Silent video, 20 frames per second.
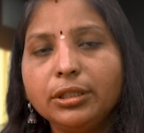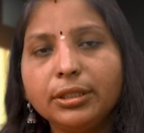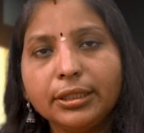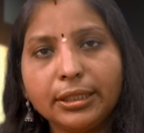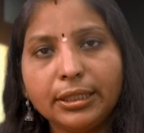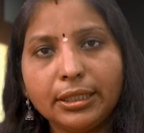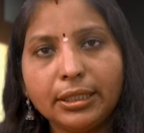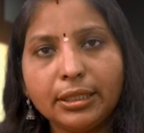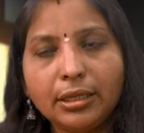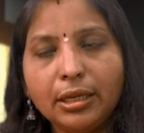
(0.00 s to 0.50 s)
the
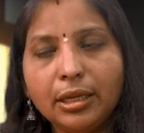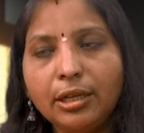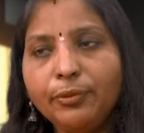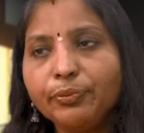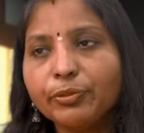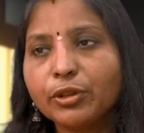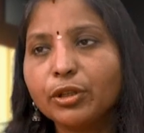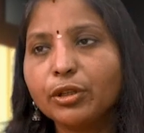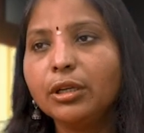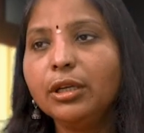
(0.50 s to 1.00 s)
Kerala,
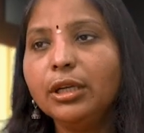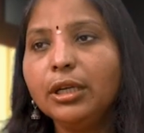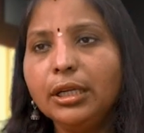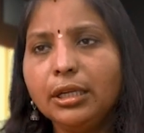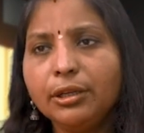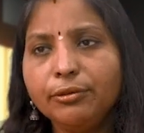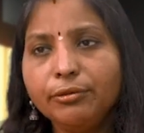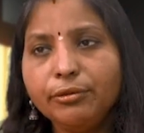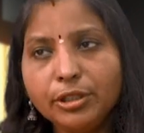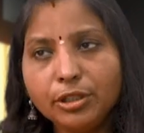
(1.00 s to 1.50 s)

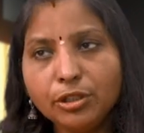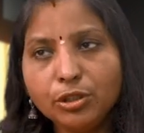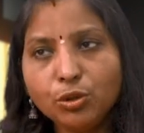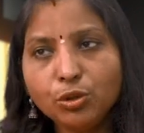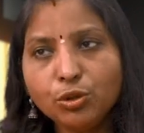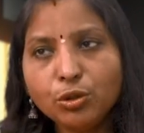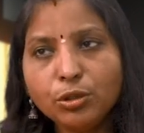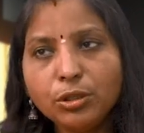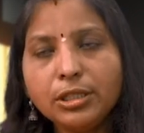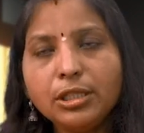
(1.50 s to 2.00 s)

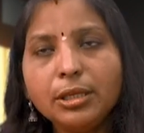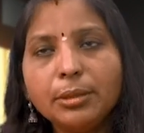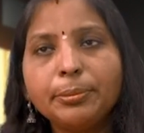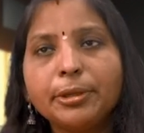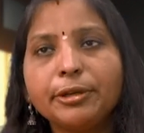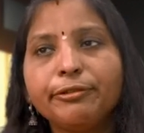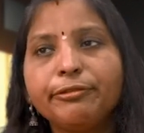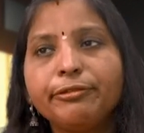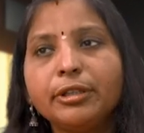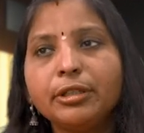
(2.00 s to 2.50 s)
usually they
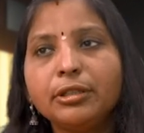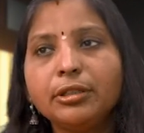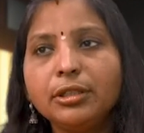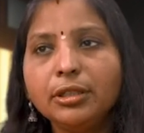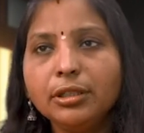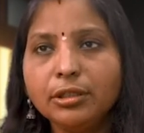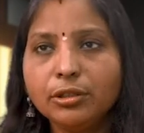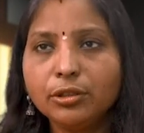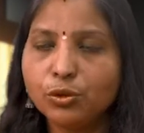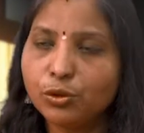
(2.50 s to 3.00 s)
prefer
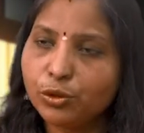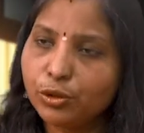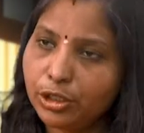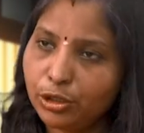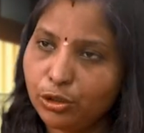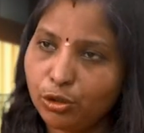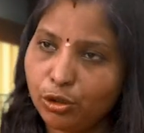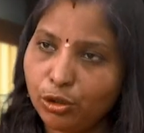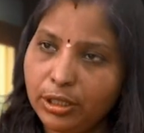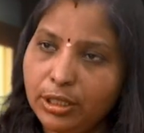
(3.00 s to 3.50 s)
the
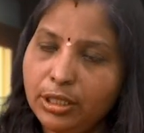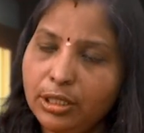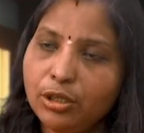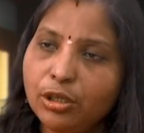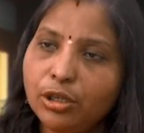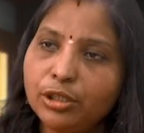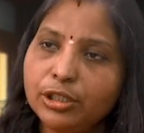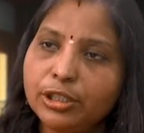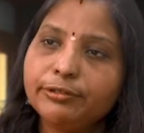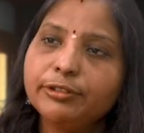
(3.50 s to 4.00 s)
coconut oil,
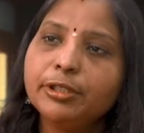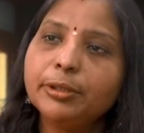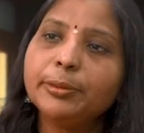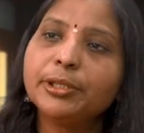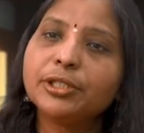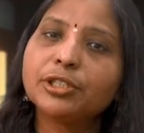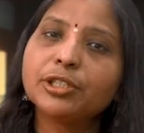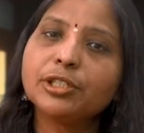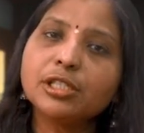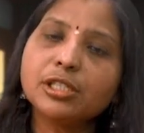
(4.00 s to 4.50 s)
or if the
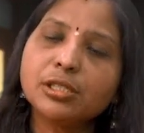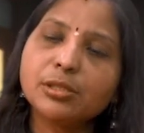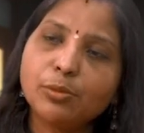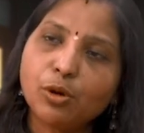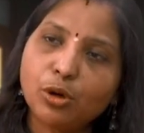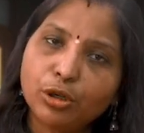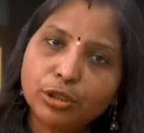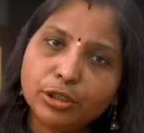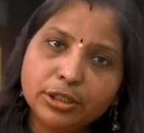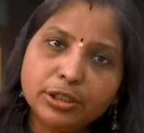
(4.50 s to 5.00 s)
patient is
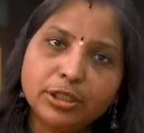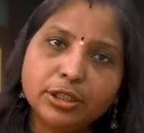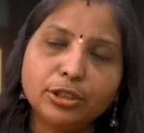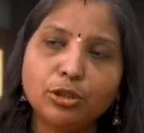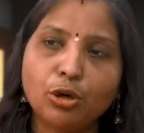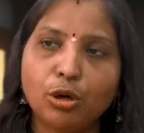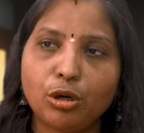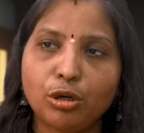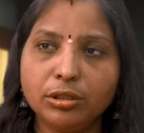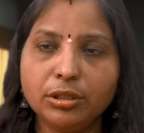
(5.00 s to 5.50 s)
born in the
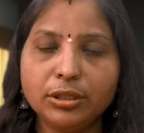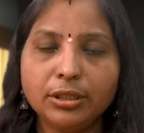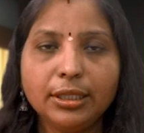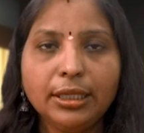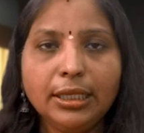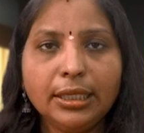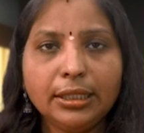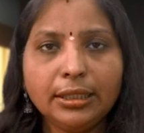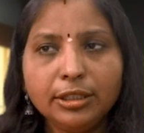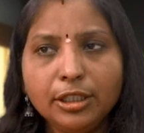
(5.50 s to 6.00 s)
north,
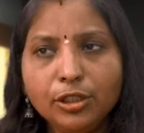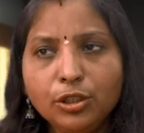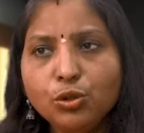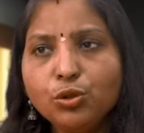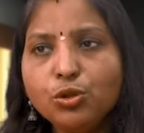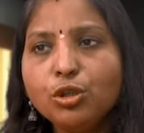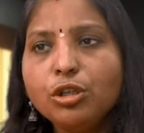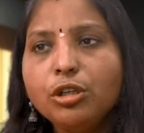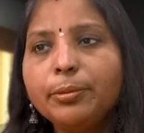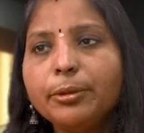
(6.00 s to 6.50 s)
they
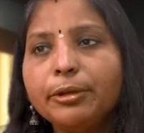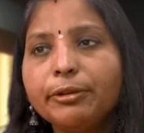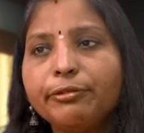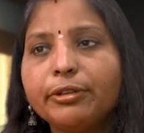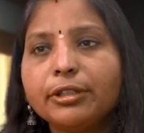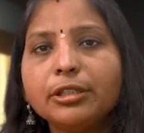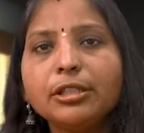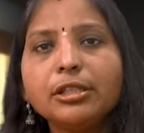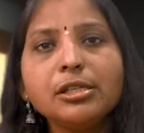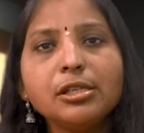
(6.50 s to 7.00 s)
usually
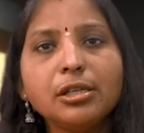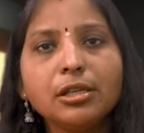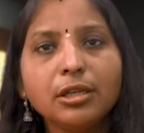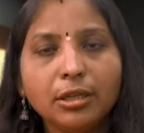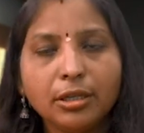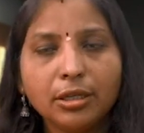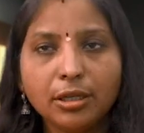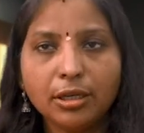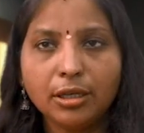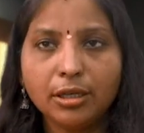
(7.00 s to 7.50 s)
prefer the
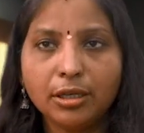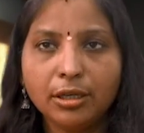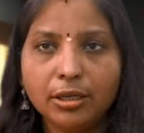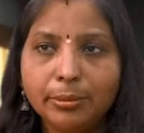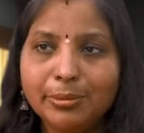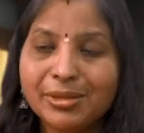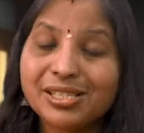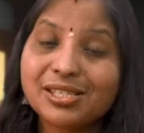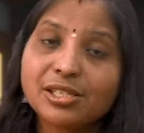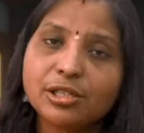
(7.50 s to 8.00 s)

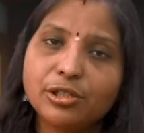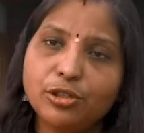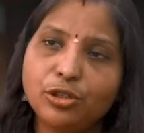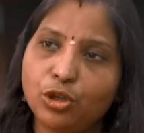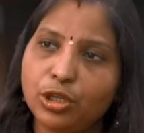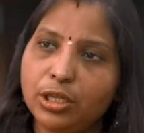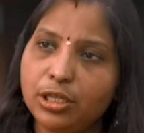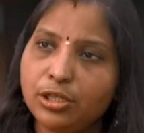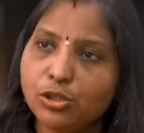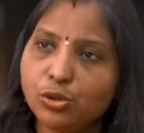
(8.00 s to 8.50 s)
mustard
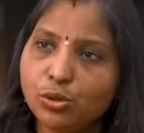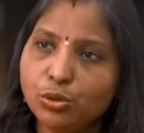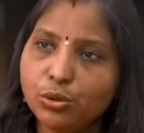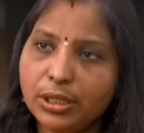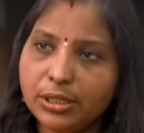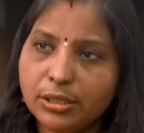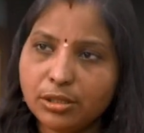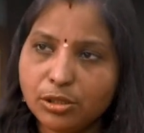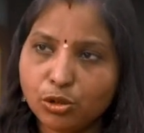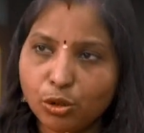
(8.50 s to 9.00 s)
oil. So,
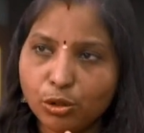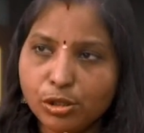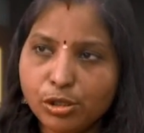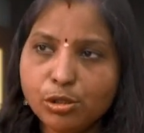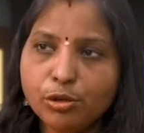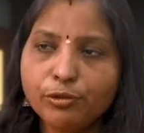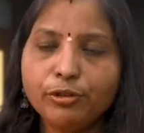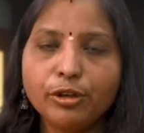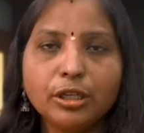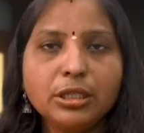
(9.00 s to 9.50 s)
the choice
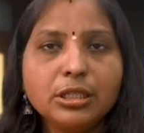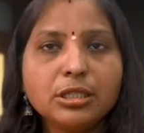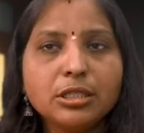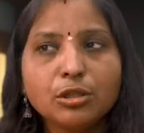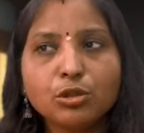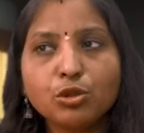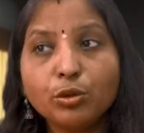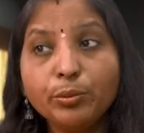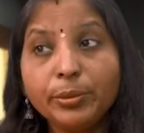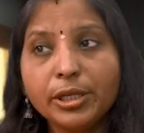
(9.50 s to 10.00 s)
of oil is
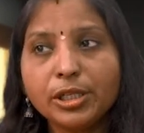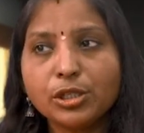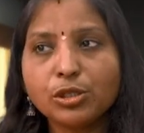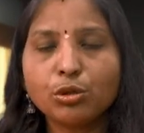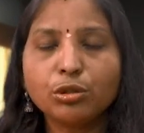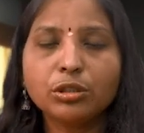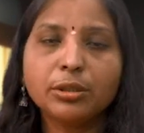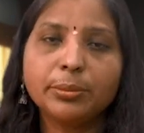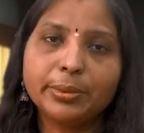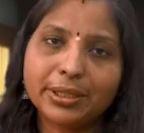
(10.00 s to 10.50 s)
also based
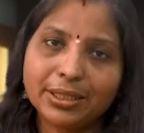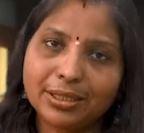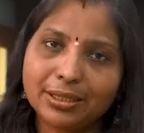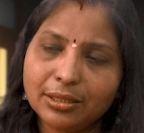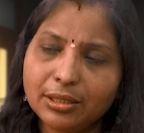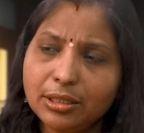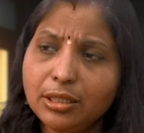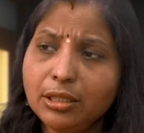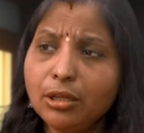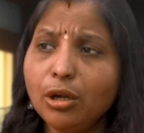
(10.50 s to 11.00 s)
on the
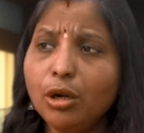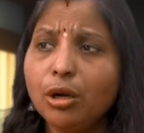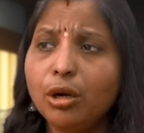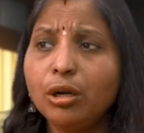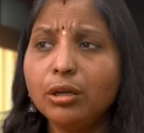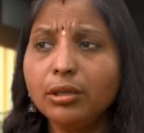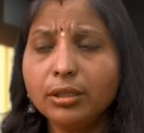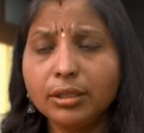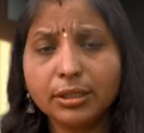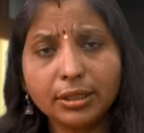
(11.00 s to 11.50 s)
Prakriti
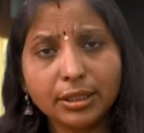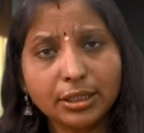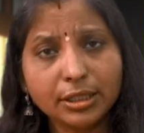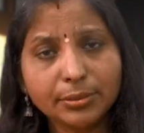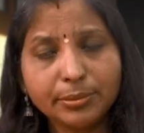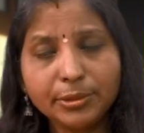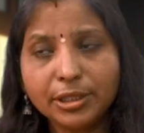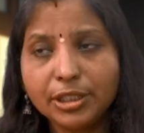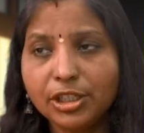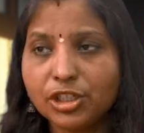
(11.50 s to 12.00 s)
or
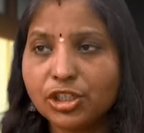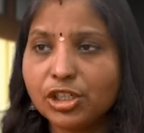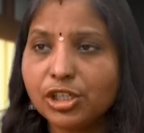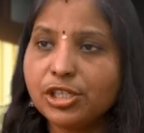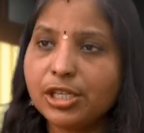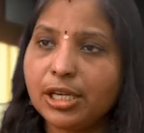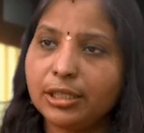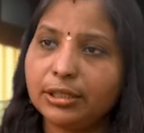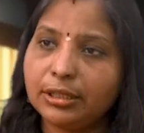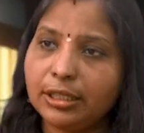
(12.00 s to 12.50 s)
Kasmin Deshe
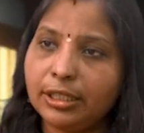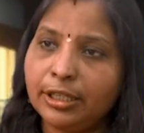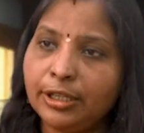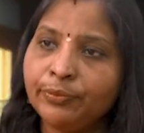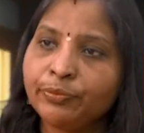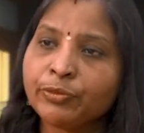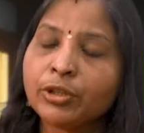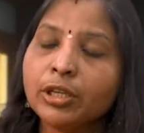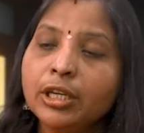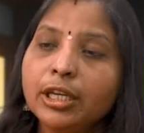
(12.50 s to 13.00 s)
Jataha.
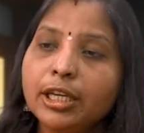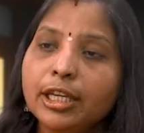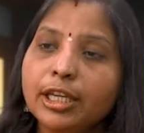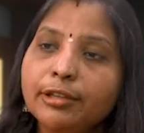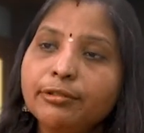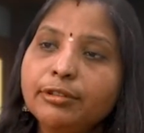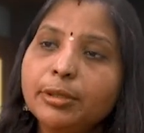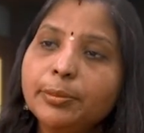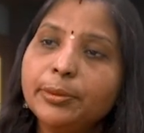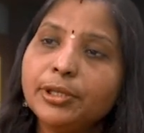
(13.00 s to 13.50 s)

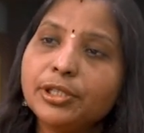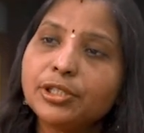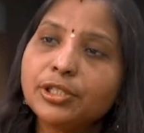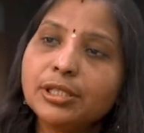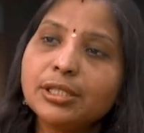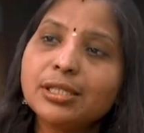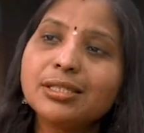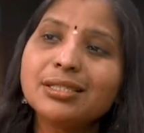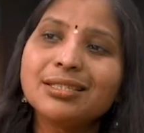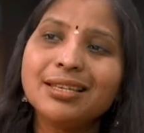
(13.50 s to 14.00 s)
If the
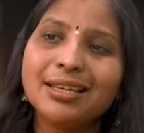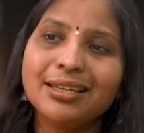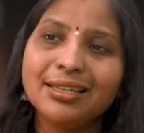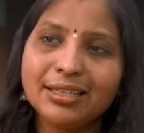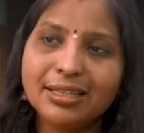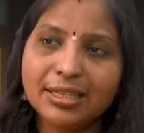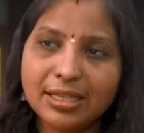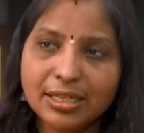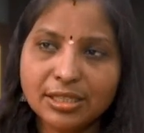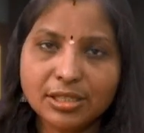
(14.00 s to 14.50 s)
patient is
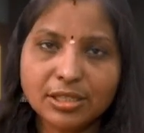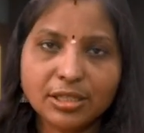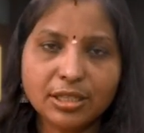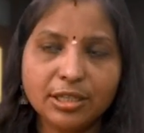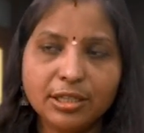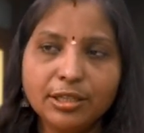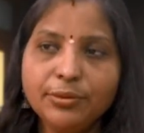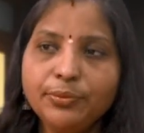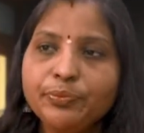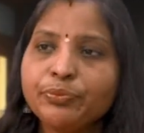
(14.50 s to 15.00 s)
delicate
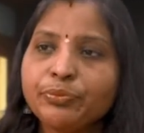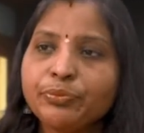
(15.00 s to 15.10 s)
skin,